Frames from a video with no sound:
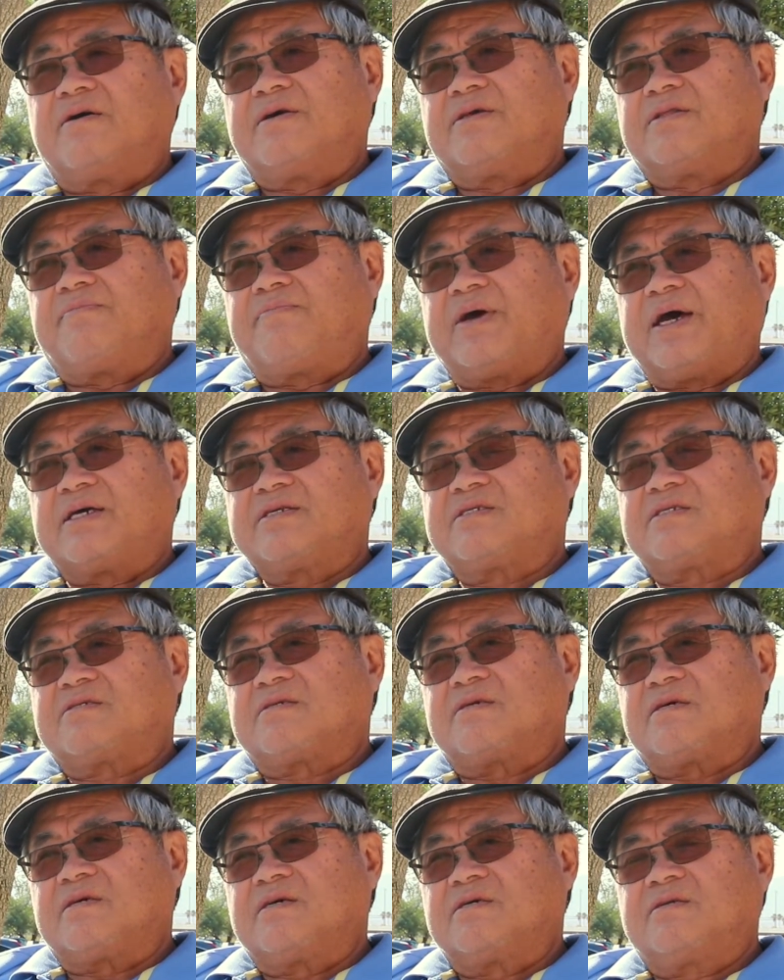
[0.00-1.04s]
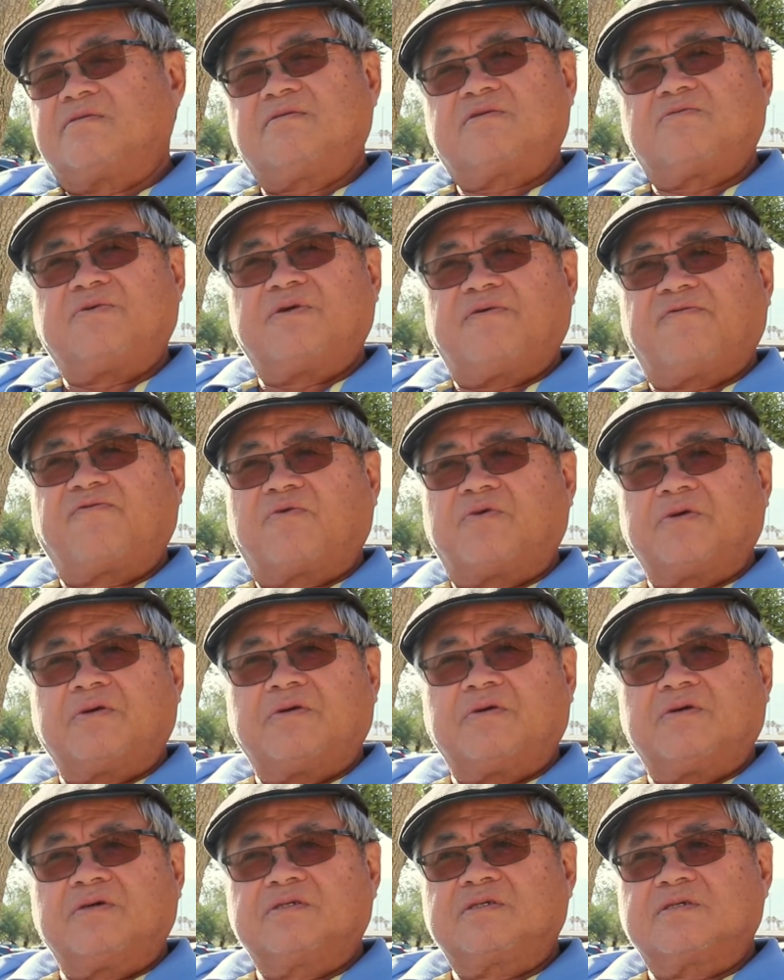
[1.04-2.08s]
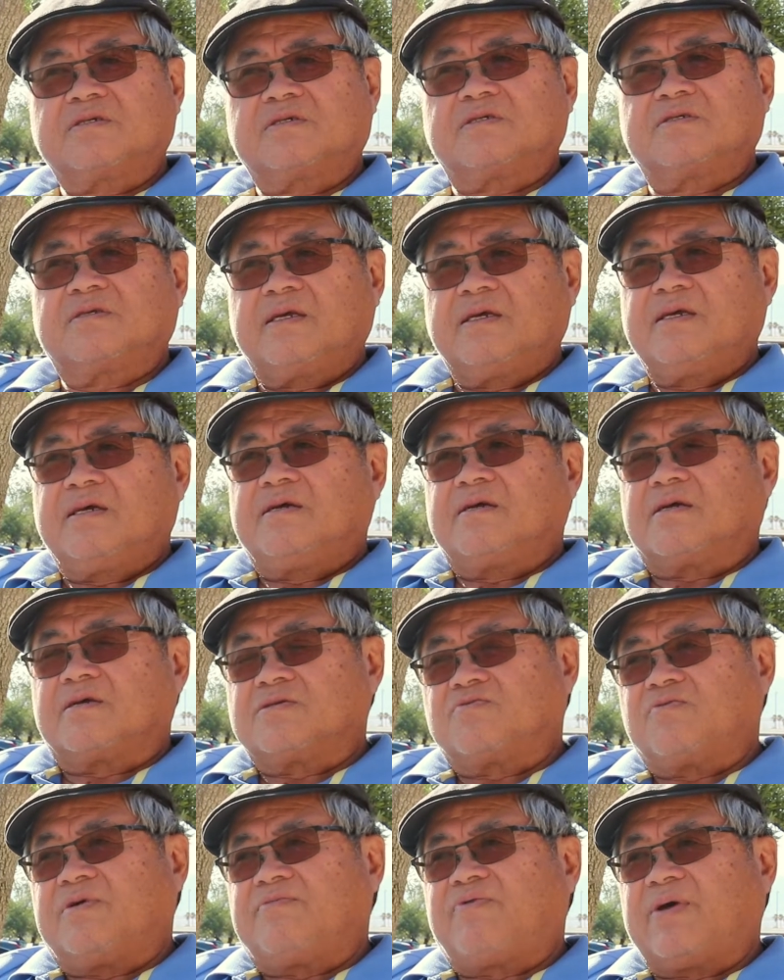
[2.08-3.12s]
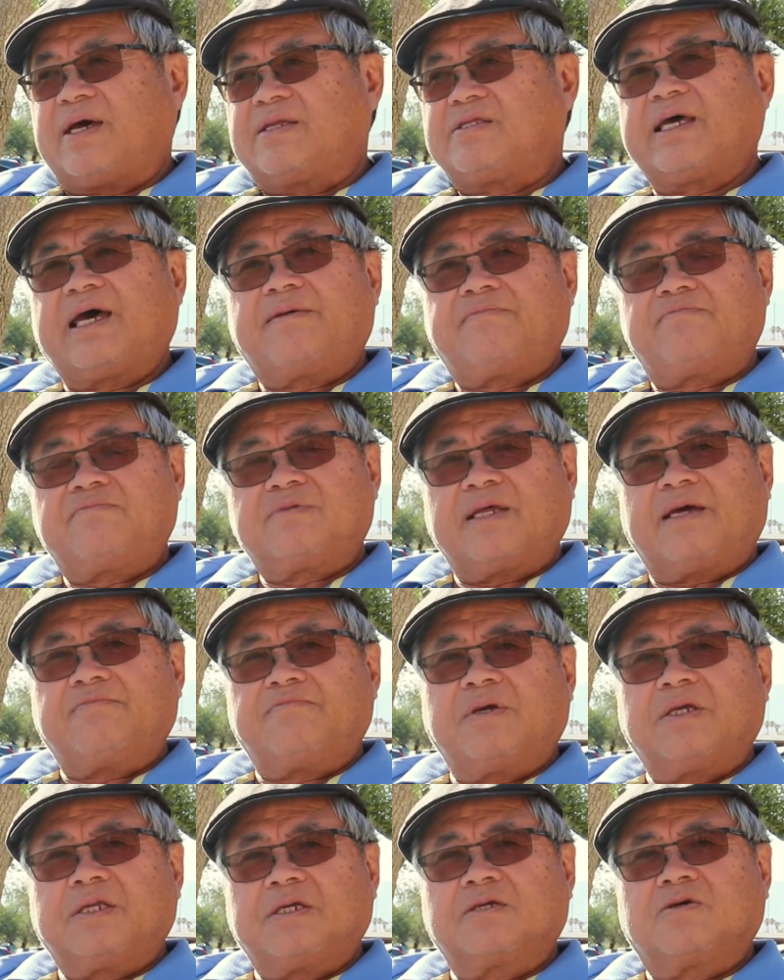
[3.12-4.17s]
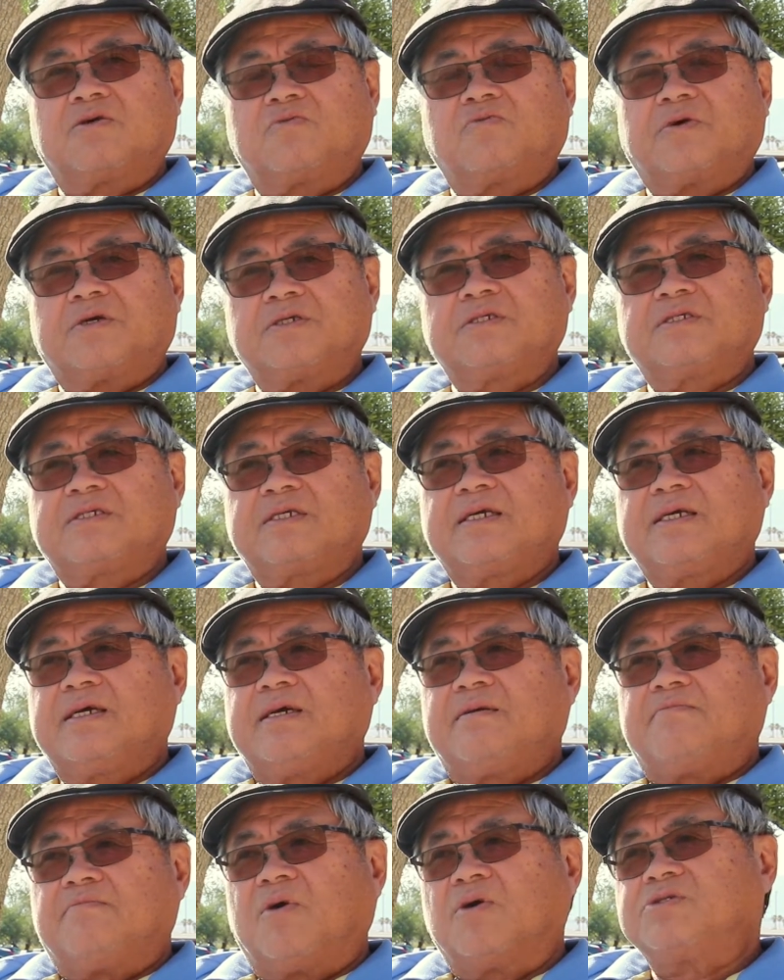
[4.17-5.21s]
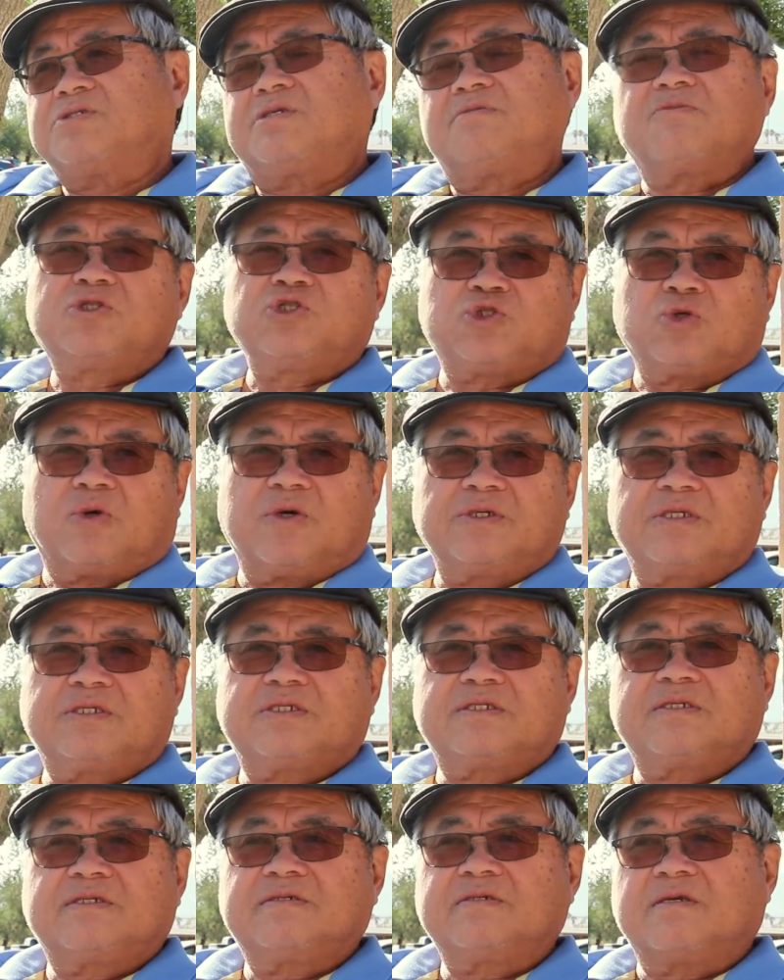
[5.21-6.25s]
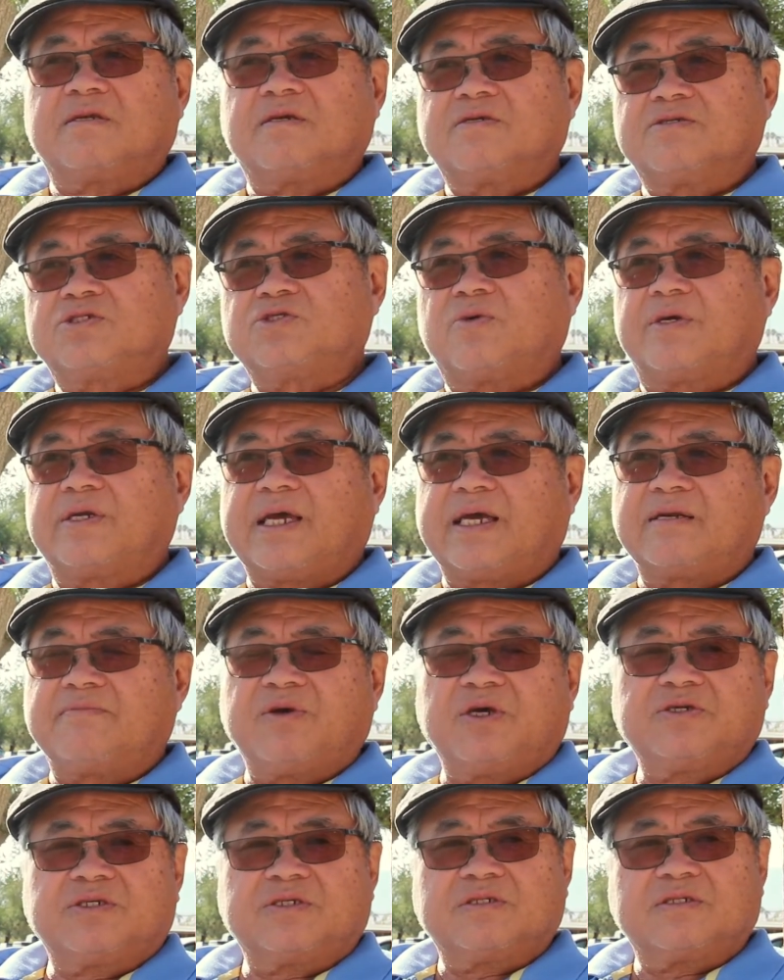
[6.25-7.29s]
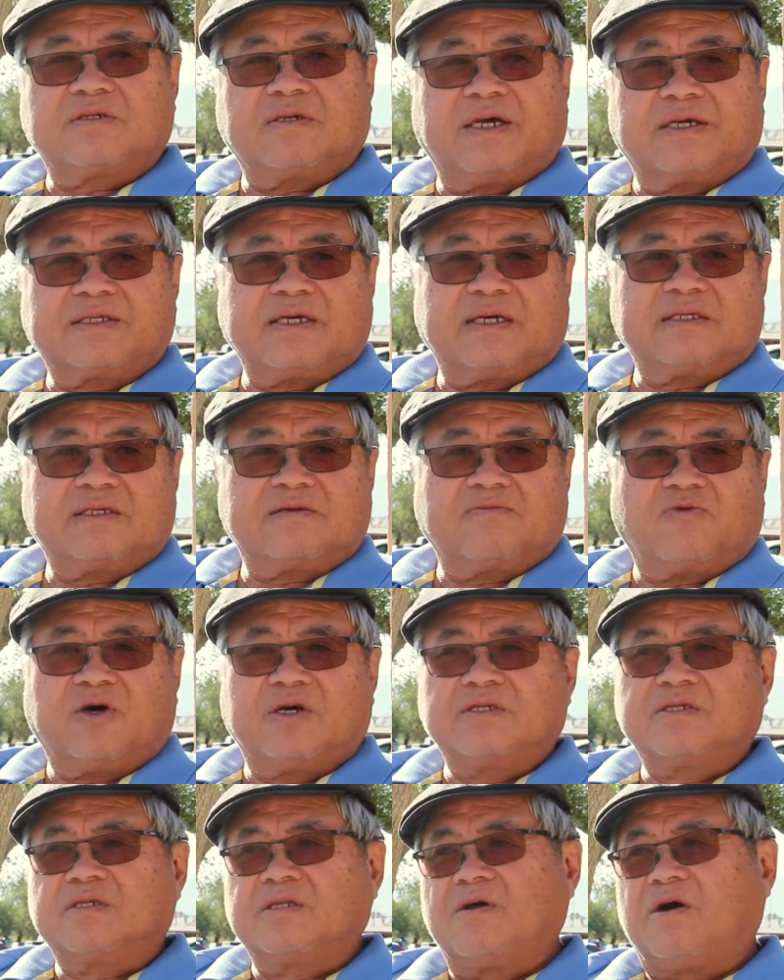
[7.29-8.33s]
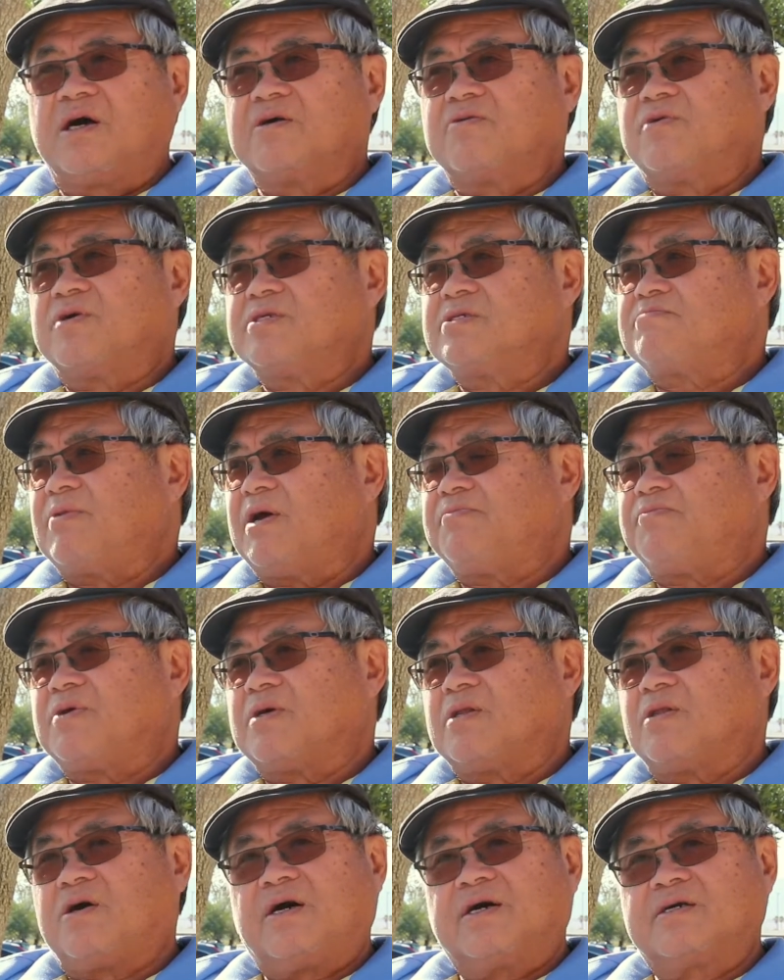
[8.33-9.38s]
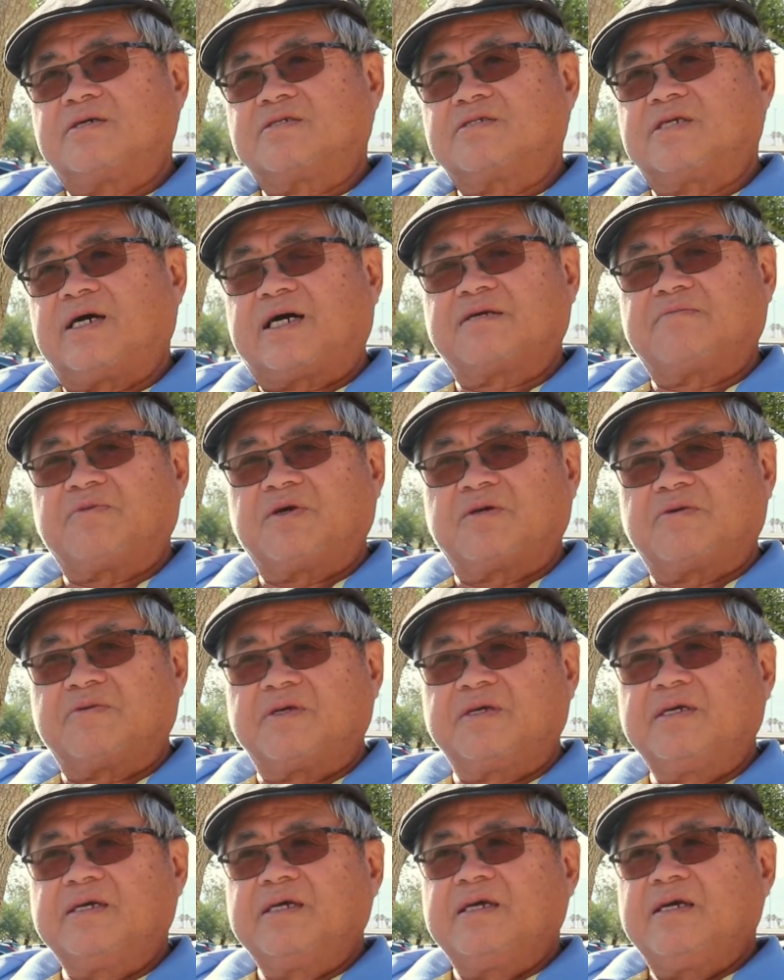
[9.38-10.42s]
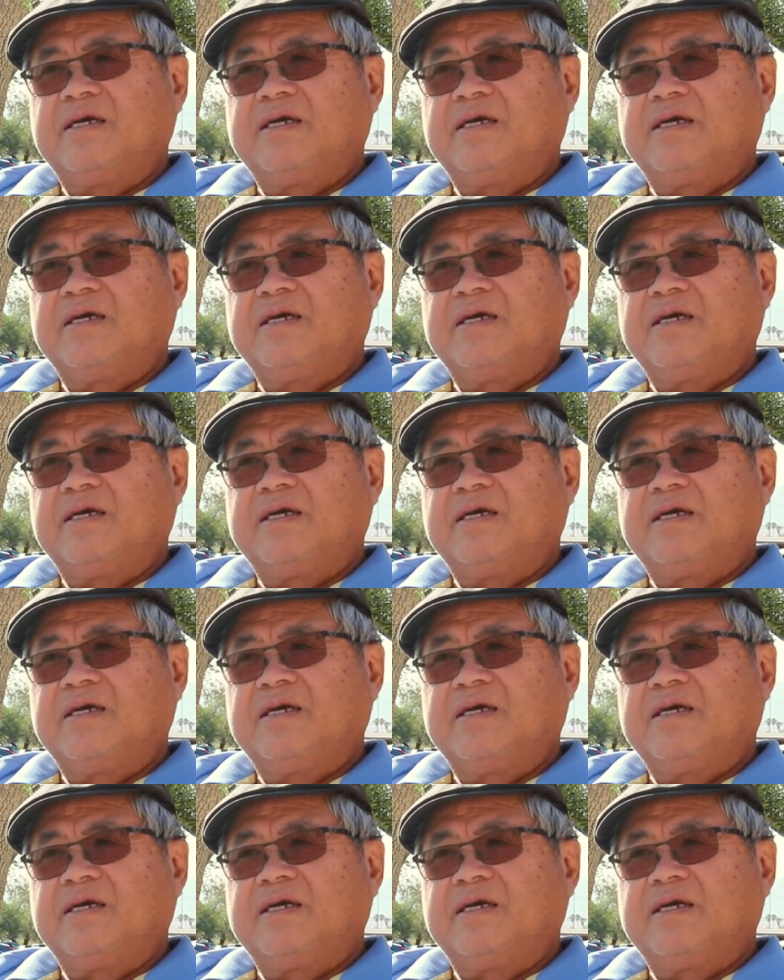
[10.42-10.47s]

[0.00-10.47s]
in the past 3 or 4 years because we've had that many good ones. Most of them are shorts, you know, short animations like that. The long ones might be a long documentary.